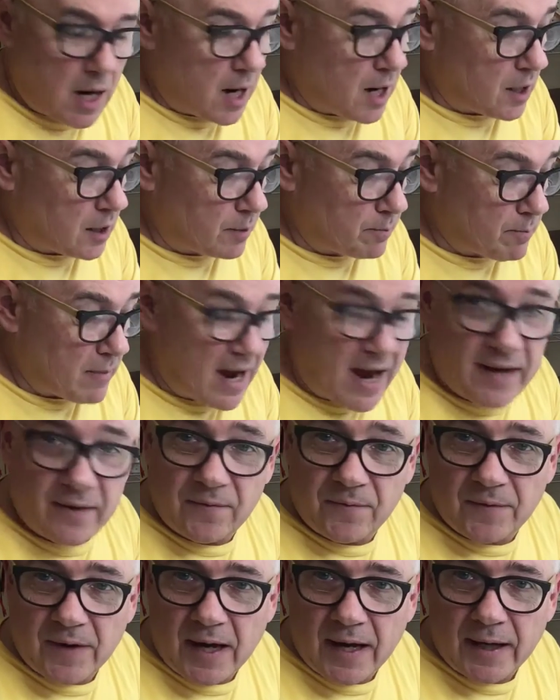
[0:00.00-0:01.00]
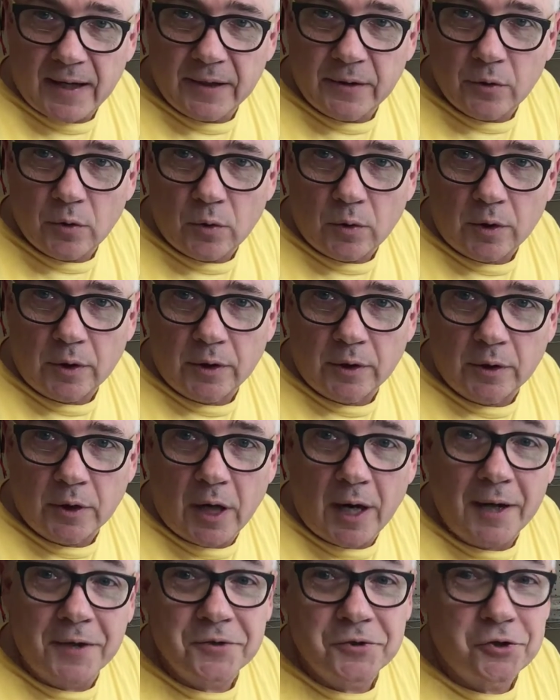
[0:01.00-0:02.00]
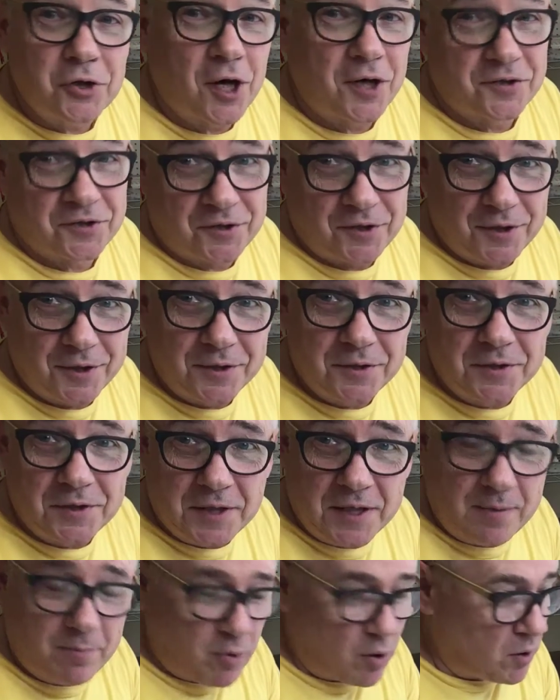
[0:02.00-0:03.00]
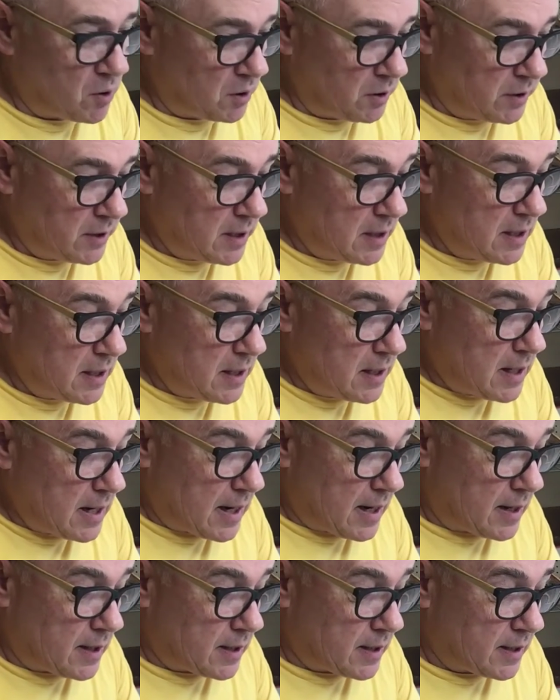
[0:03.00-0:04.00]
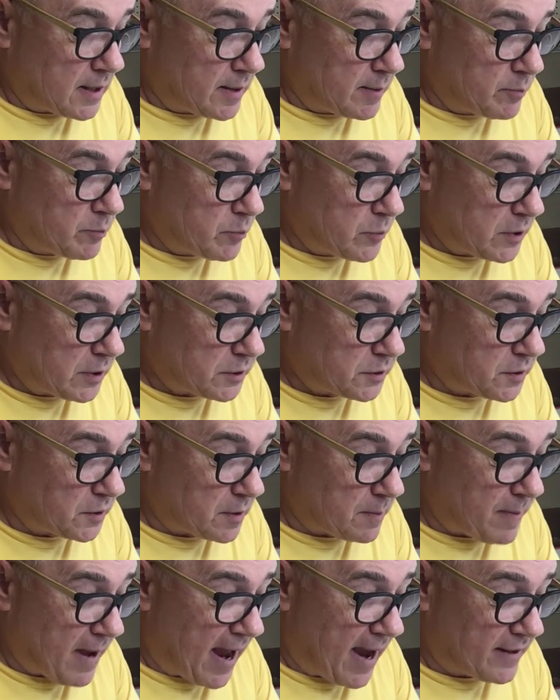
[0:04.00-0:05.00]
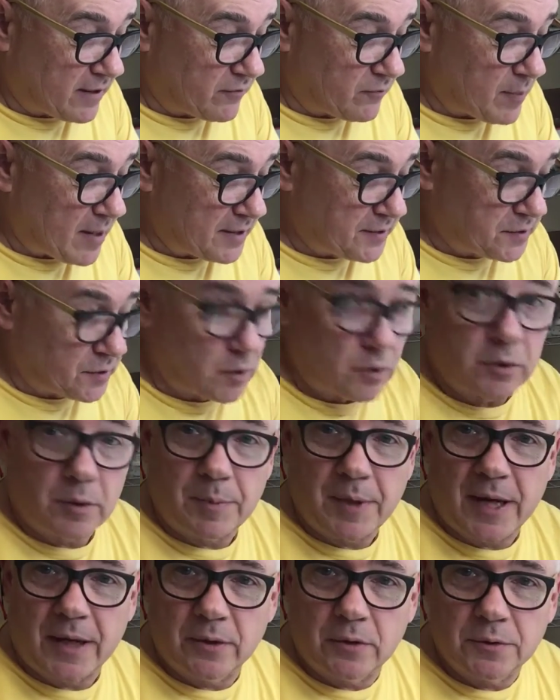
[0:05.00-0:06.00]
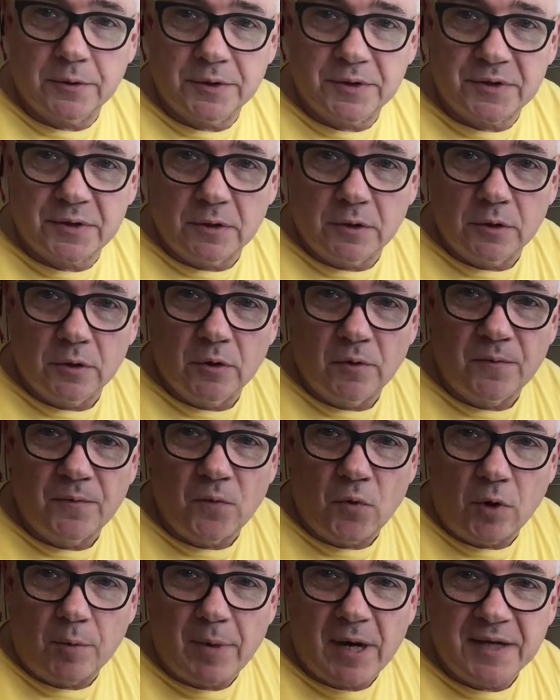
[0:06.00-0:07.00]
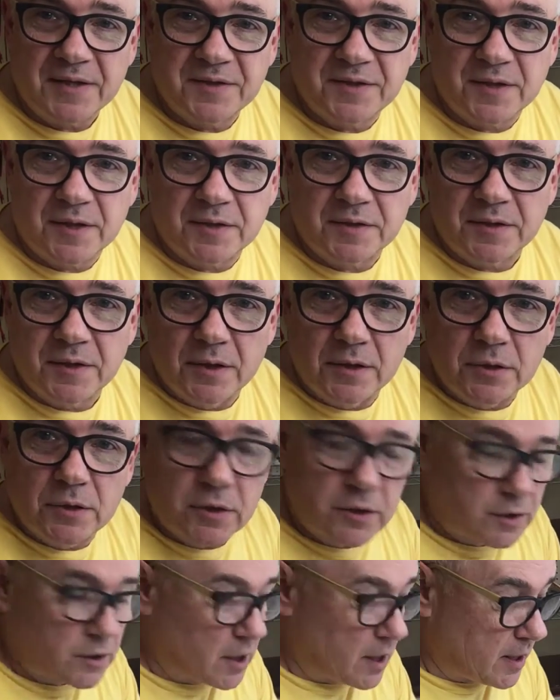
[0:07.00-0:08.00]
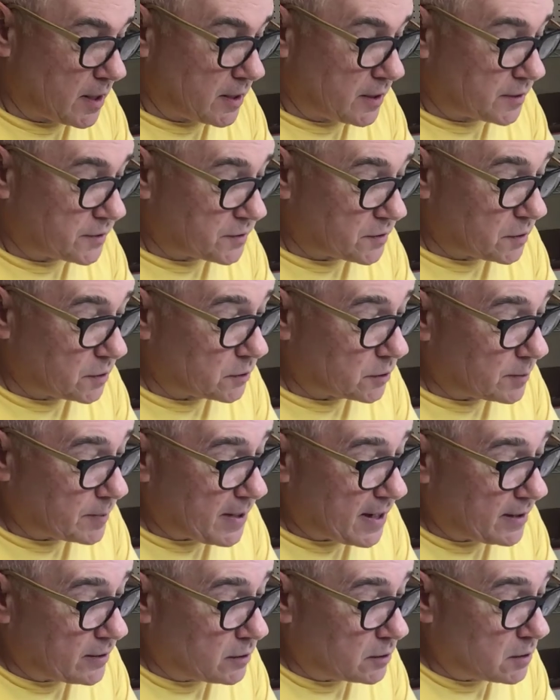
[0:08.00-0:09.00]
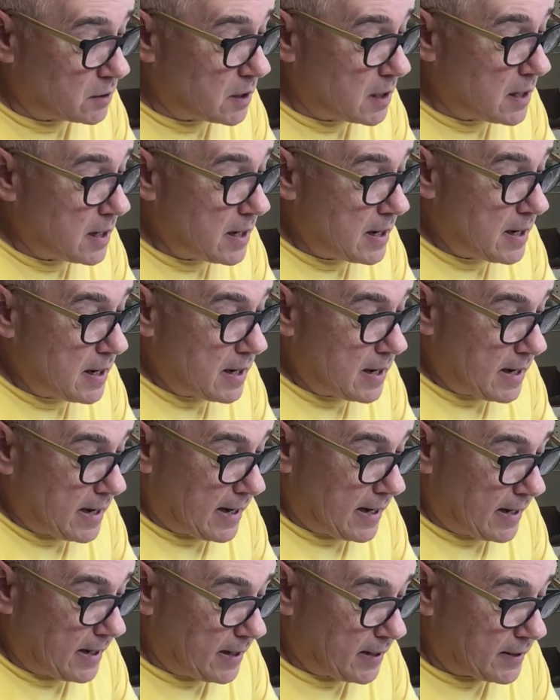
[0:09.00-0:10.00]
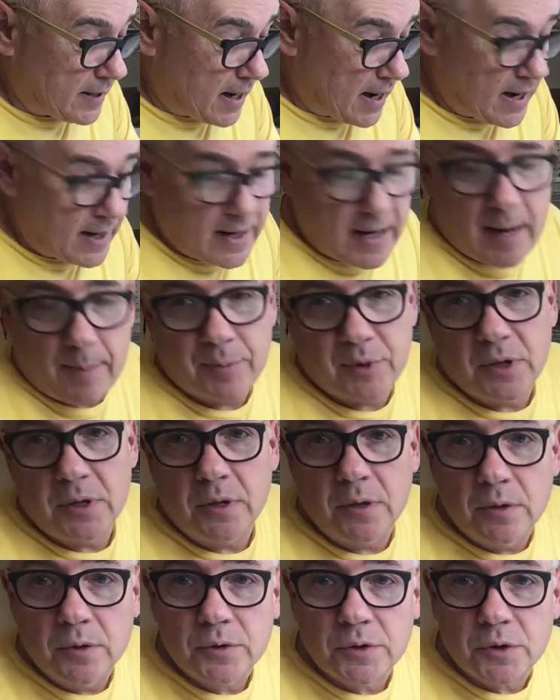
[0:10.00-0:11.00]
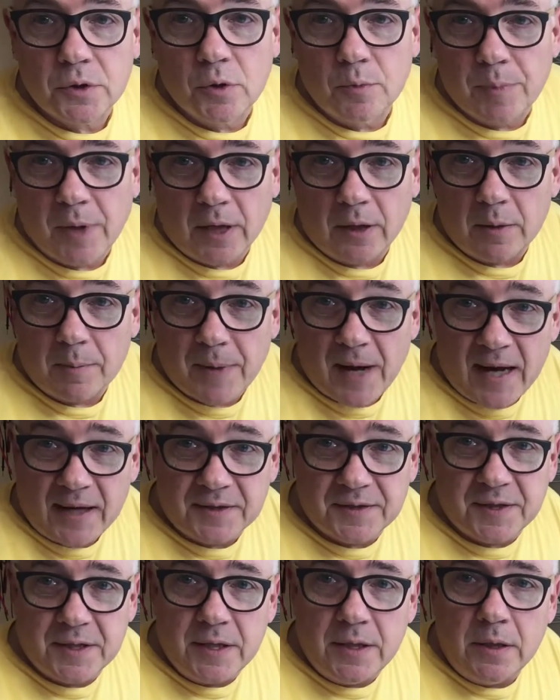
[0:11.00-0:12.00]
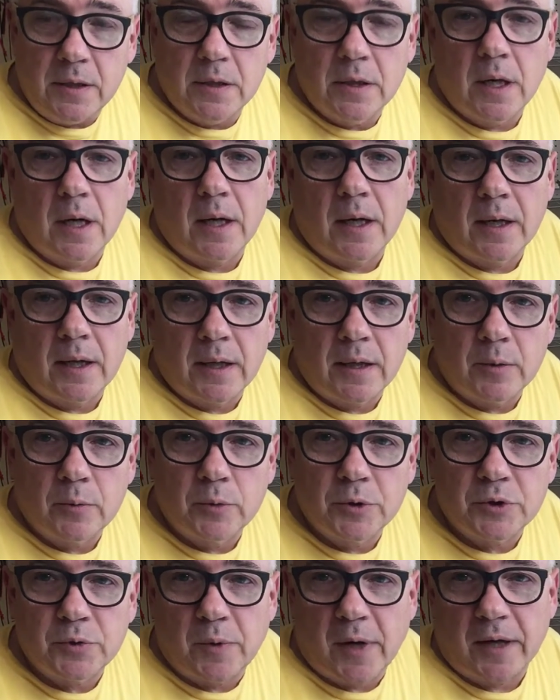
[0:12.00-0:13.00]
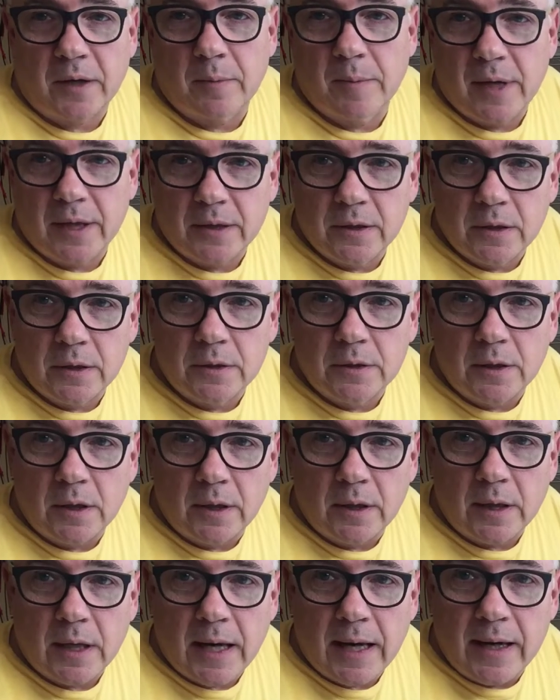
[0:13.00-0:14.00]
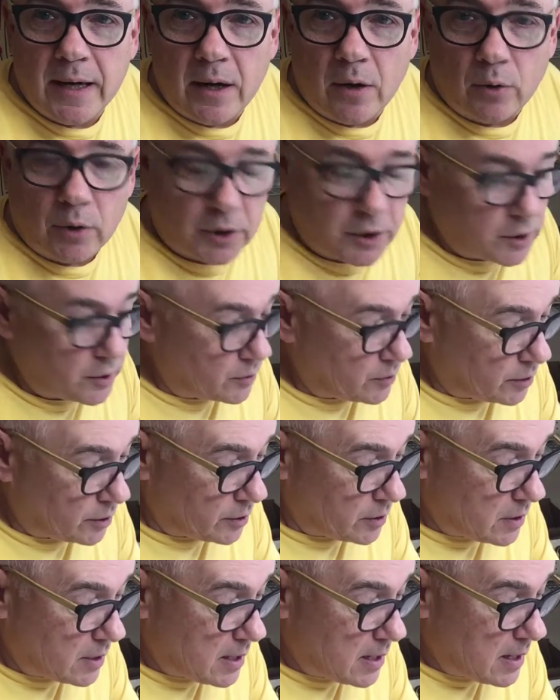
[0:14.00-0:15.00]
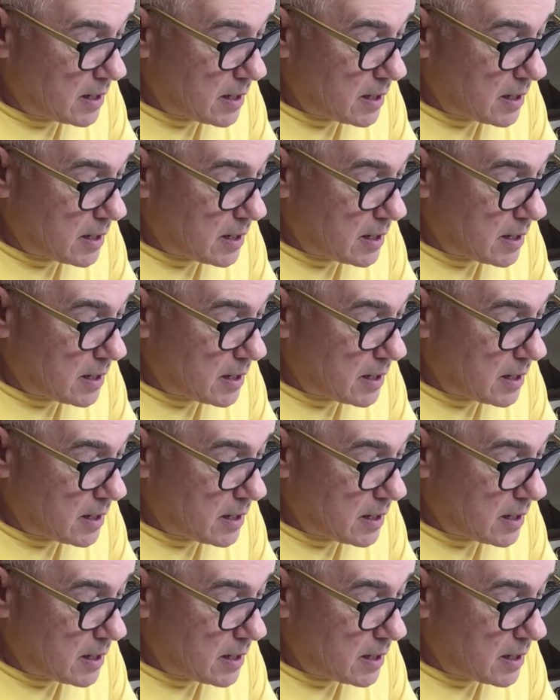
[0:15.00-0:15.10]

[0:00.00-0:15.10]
our modified or adjusted T-bolt to the back of my solar panel. This is a little 4 by 6 inch solar panel, and I happen to use 2-part epoxy, which recommended 8-hour cure.